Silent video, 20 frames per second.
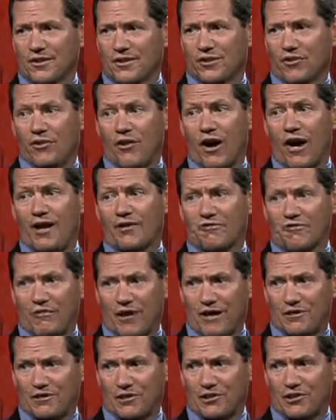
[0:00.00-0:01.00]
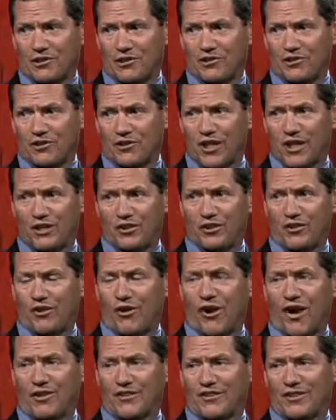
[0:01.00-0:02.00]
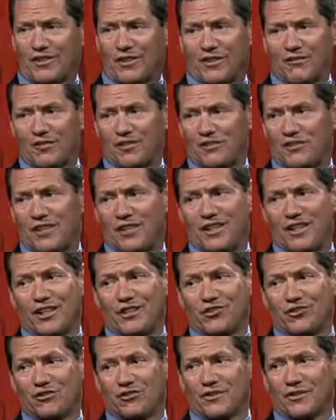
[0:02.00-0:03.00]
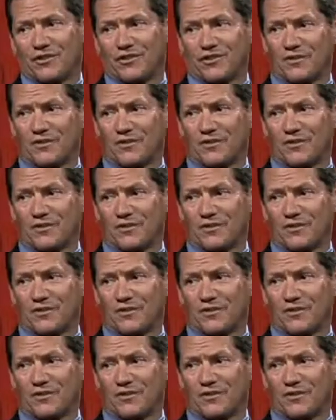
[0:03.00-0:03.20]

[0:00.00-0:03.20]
not violently shake, causing devastating injuries.